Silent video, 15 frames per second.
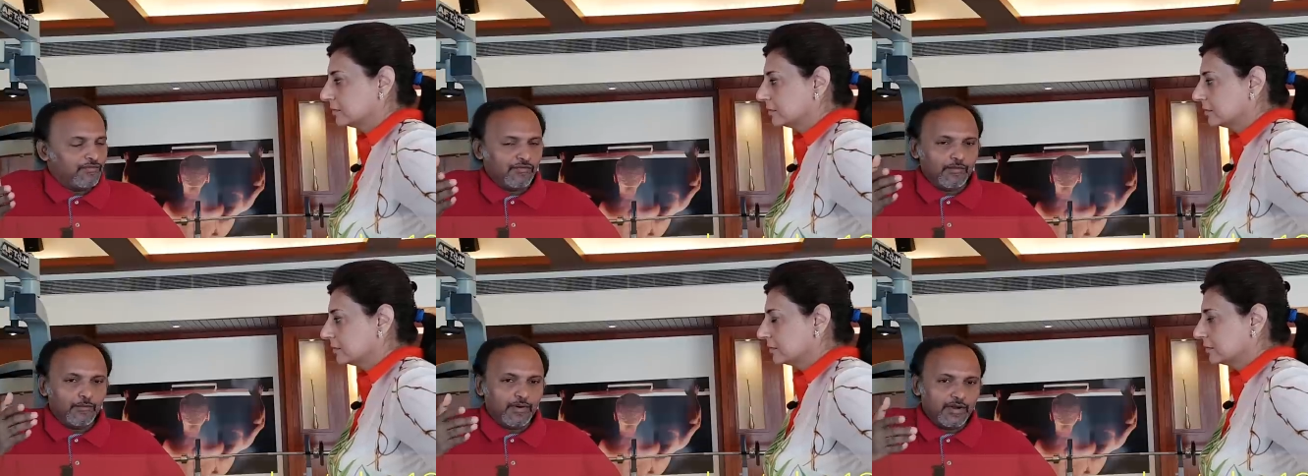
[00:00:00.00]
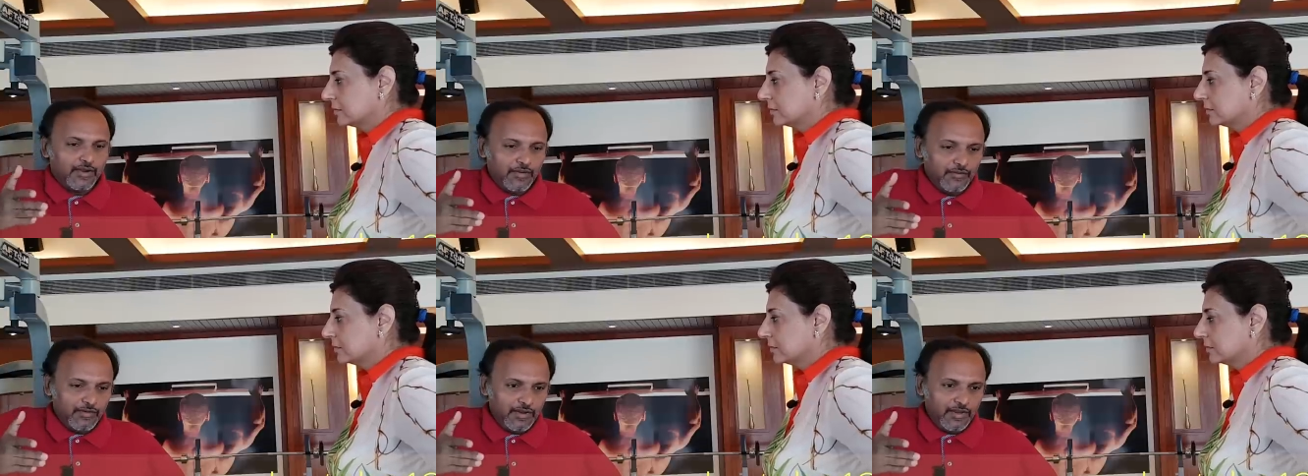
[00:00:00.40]
Speaker 1: So
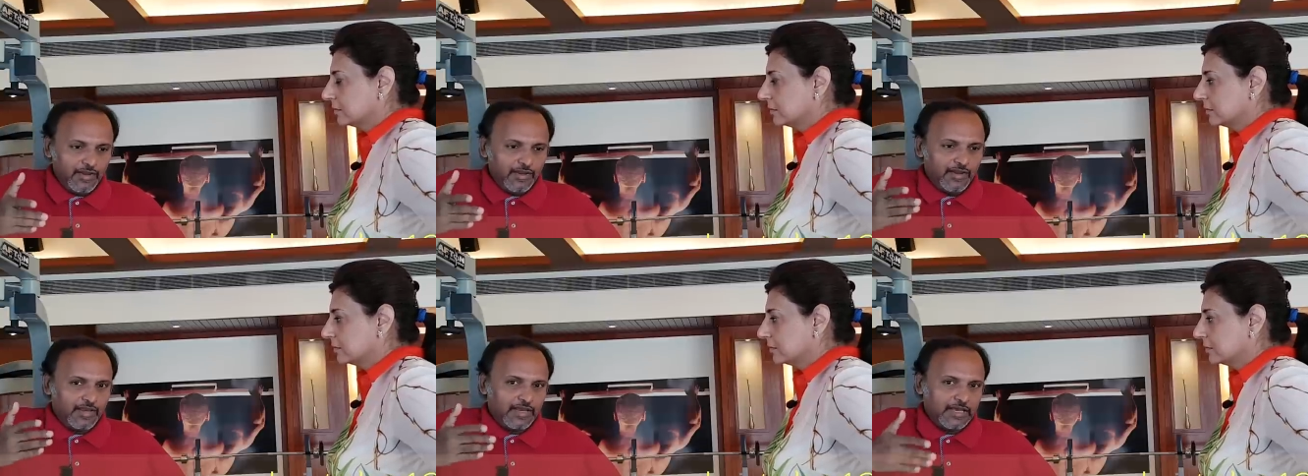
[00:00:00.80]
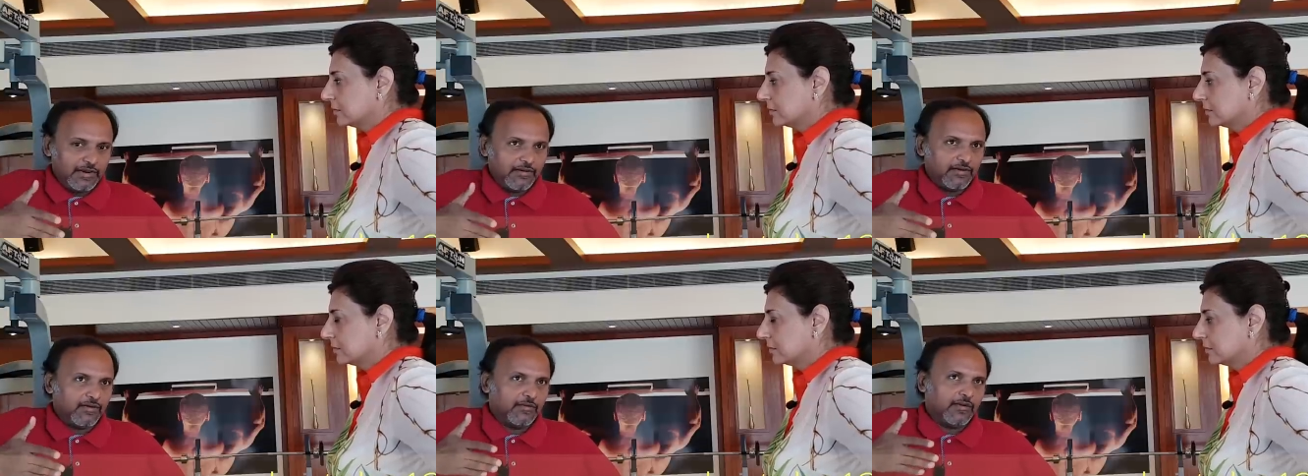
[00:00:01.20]
Mercury
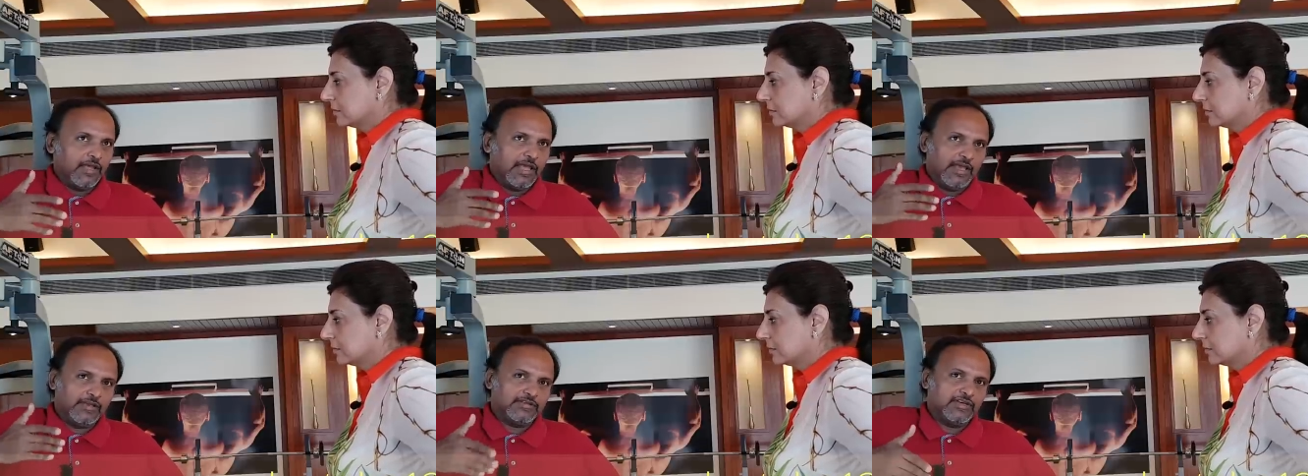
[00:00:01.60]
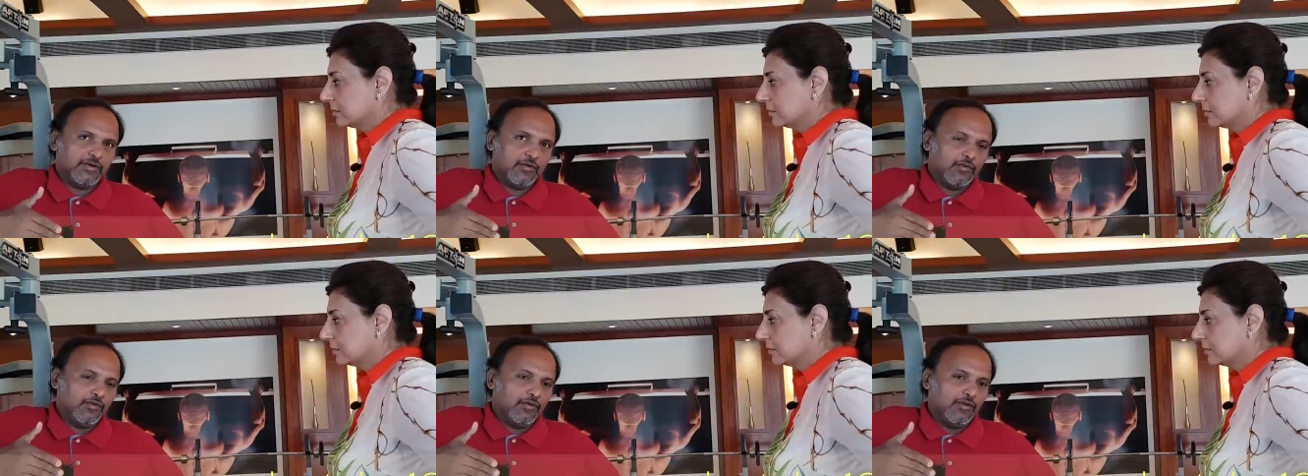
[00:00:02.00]
here has
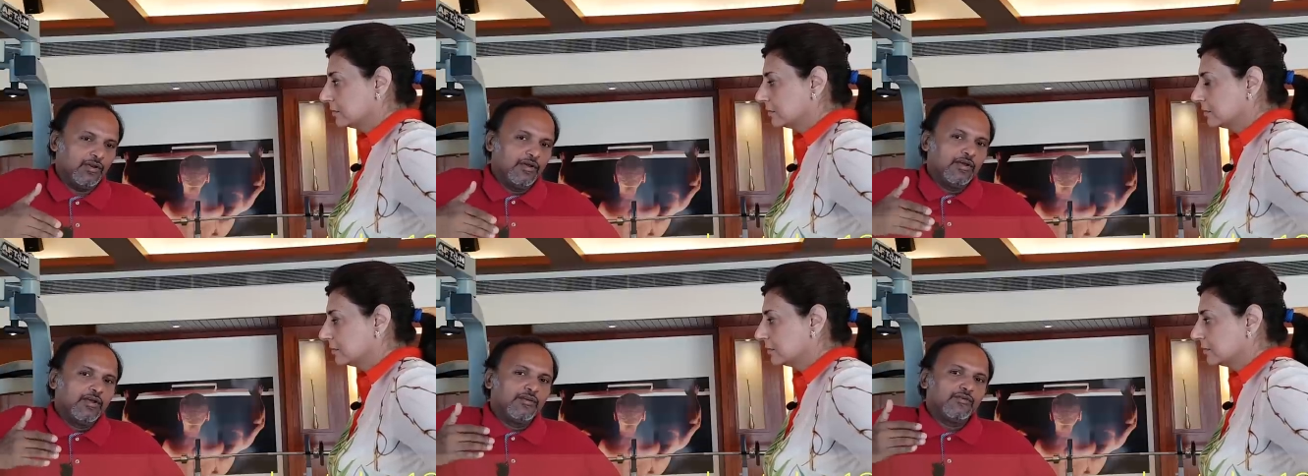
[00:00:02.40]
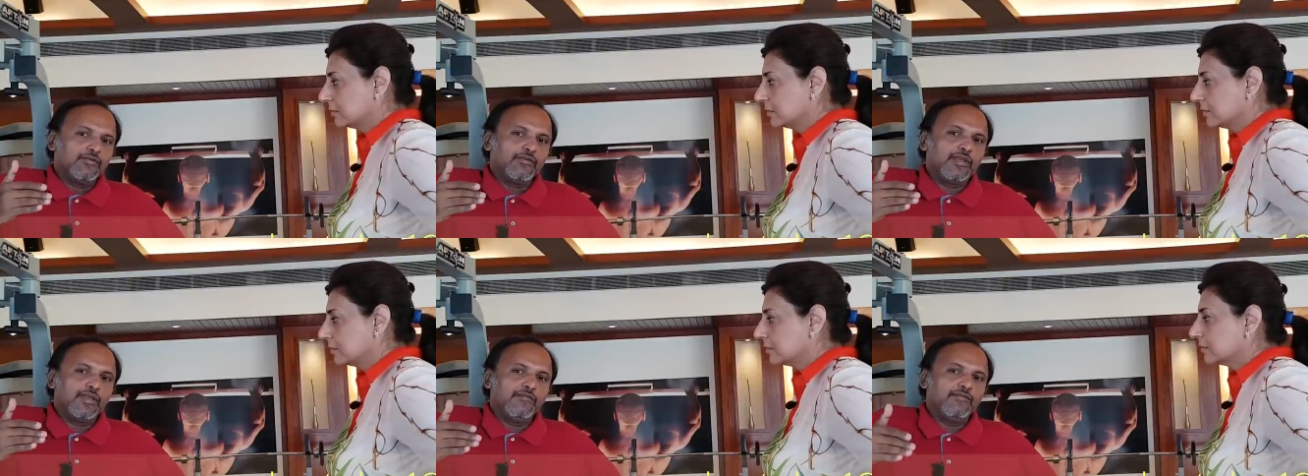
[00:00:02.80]
a role to